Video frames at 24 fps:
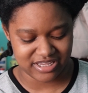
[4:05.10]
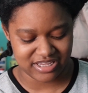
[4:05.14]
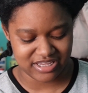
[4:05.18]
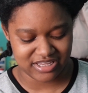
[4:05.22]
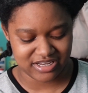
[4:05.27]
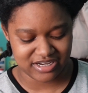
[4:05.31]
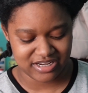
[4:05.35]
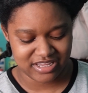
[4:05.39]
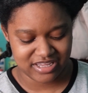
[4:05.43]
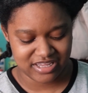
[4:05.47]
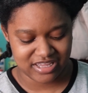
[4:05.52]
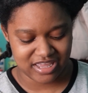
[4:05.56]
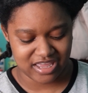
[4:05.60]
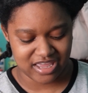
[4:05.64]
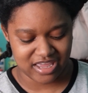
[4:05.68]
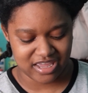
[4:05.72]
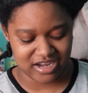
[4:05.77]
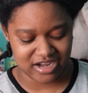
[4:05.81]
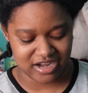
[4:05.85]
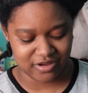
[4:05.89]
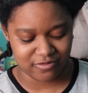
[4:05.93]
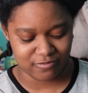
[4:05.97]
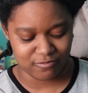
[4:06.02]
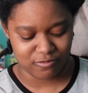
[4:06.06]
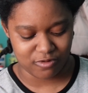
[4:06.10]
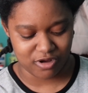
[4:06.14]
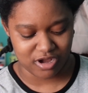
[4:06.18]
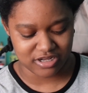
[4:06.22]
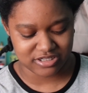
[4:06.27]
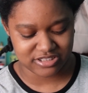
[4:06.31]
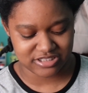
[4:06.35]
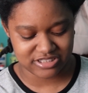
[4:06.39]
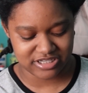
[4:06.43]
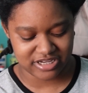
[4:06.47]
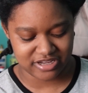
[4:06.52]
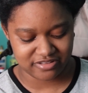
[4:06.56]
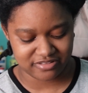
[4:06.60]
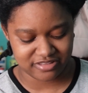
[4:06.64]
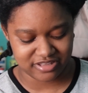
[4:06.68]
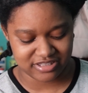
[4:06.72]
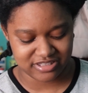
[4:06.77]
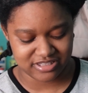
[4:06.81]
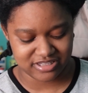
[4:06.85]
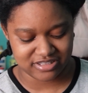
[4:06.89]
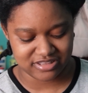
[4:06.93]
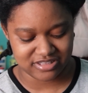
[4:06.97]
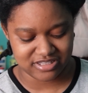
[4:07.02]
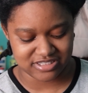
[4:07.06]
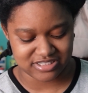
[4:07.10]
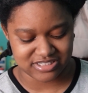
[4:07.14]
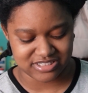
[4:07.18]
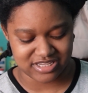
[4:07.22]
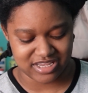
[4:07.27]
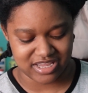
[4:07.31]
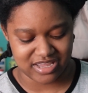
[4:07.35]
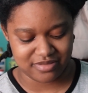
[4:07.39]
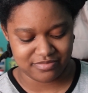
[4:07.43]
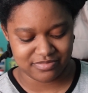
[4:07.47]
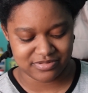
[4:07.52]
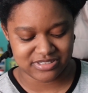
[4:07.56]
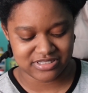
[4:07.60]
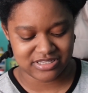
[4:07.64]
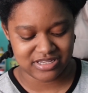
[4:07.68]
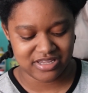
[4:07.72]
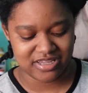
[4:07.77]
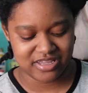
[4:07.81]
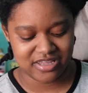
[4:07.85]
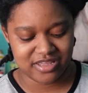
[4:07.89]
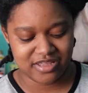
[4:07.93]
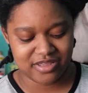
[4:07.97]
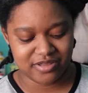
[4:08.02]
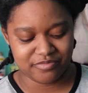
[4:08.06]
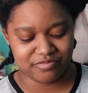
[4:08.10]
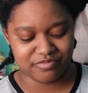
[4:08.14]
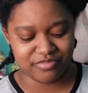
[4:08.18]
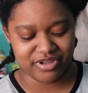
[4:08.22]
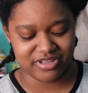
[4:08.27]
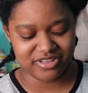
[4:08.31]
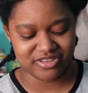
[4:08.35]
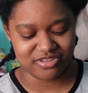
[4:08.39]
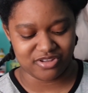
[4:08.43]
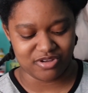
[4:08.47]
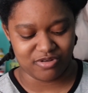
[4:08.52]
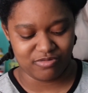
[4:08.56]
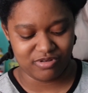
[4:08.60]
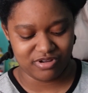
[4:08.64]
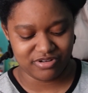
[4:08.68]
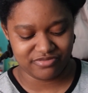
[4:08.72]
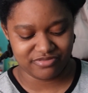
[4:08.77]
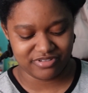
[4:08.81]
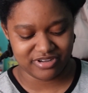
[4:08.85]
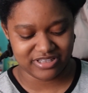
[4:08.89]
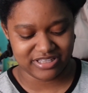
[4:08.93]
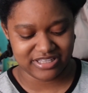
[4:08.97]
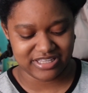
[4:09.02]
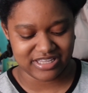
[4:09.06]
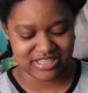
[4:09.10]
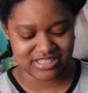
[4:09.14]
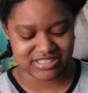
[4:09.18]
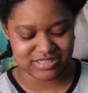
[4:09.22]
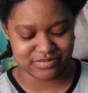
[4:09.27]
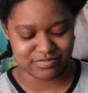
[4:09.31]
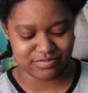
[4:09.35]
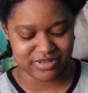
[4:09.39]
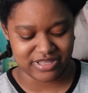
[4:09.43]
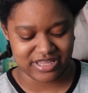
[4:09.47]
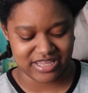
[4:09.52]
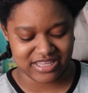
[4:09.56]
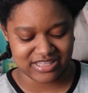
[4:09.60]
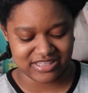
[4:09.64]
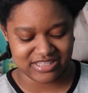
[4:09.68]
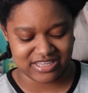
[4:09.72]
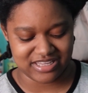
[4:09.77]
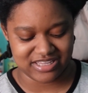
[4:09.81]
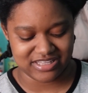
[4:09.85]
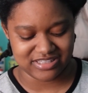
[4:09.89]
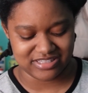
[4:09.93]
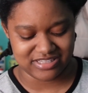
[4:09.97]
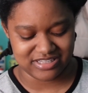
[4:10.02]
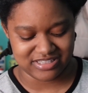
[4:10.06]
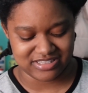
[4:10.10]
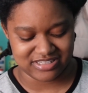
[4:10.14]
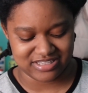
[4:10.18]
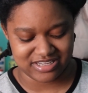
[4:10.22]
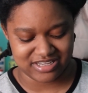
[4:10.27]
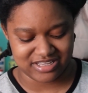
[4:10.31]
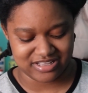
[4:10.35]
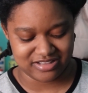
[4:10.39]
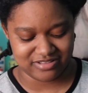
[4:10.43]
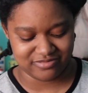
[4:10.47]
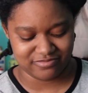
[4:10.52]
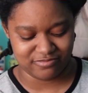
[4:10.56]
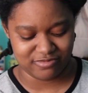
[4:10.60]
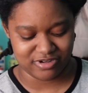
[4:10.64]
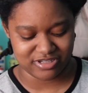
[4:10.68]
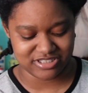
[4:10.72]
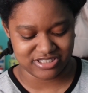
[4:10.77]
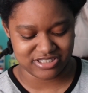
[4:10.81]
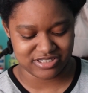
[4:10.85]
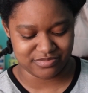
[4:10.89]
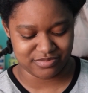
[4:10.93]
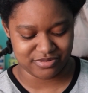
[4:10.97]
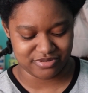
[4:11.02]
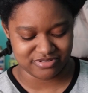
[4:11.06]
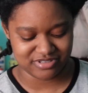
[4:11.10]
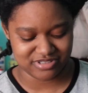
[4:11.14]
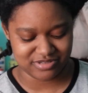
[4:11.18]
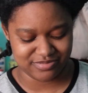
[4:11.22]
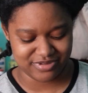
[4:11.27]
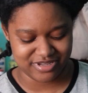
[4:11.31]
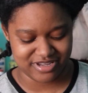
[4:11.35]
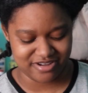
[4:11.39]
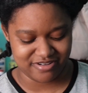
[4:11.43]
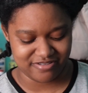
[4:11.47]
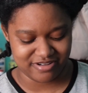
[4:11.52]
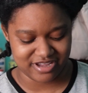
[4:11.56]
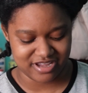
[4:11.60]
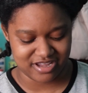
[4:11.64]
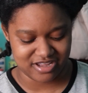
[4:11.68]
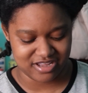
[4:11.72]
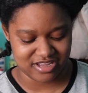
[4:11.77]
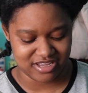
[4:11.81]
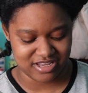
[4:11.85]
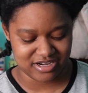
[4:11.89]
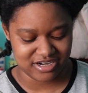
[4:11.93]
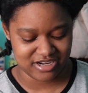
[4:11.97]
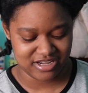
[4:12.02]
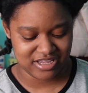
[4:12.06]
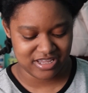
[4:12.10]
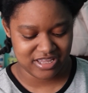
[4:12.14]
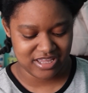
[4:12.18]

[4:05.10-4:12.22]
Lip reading: it and I watched how they did the steps, but no one really explained in detail what's supposed to be going on.